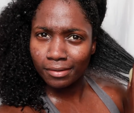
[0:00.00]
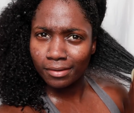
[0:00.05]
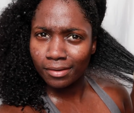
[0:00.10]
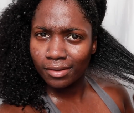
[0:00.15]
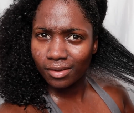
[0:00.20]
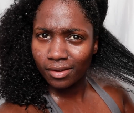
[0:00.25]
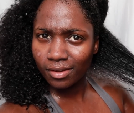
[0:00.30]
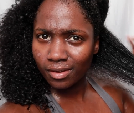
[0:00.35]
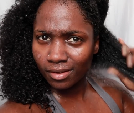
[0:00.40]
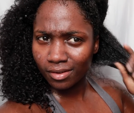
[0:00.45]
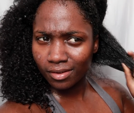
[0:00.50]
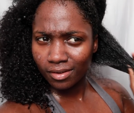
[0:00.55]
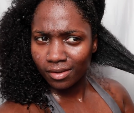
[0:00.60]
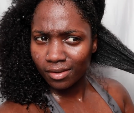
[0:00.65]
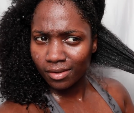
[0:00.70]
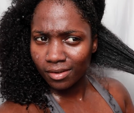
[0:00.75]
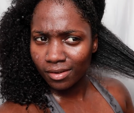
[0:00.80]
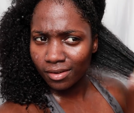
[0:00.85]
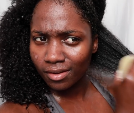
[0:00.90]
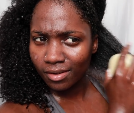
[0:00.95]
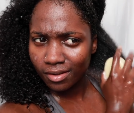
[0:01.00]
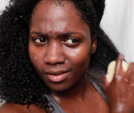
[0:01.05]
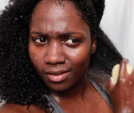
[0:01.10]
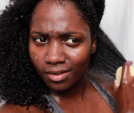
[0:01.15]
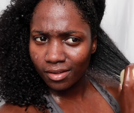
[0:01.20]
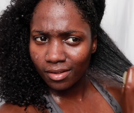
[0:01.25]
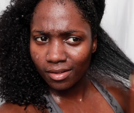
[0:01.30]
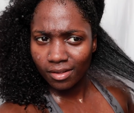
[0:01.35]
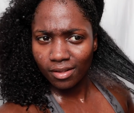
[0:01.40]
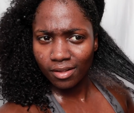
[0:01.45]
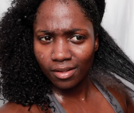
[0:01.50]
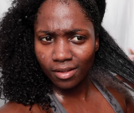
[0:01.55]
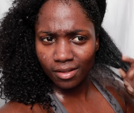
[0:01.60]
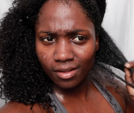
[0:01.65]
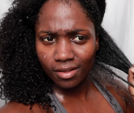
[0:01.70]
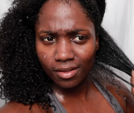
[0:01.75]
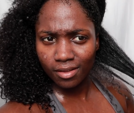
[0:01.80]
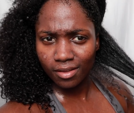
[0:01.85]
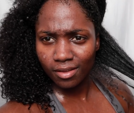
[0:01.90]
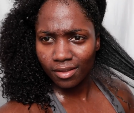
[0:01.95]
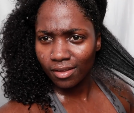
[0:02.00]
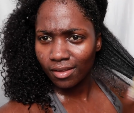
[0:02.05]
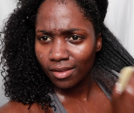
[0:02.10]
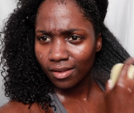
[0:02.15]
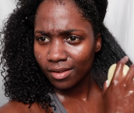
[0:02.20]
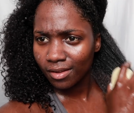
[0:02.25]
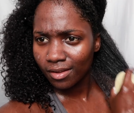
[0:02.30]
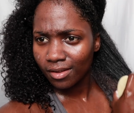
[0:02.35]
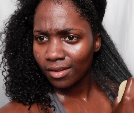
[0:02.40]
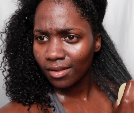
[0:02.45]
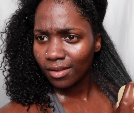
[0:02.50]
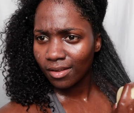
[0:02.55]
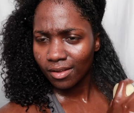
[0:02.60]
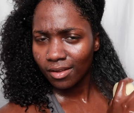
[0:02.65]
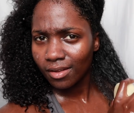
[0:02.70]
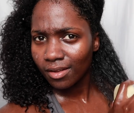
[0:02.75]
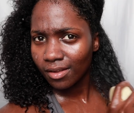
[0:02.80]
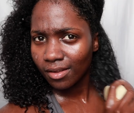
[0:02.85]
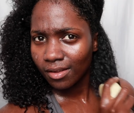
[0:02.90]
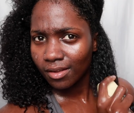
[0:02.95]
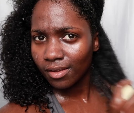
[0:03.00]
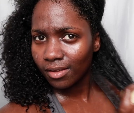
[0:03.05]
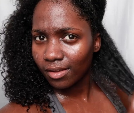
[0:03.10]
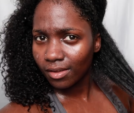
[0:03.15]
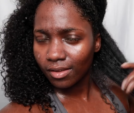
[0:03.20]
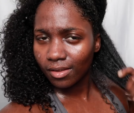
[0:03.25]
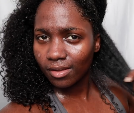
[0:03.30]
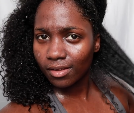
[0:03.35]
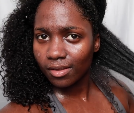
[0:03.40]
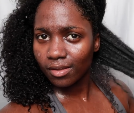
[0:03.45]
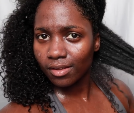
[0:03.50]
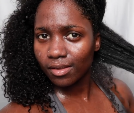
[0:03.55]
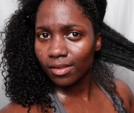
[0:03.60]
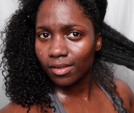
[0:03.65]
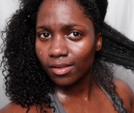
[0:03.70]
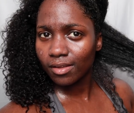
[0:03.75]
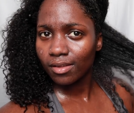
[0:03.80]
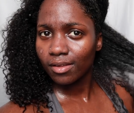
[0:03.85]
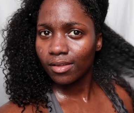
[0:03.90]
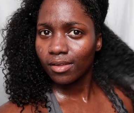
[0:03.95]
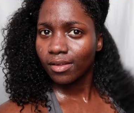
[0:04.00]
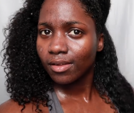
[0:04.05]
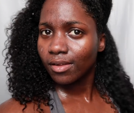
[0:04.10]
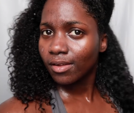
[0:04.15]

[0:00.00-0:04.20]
(no one is talking)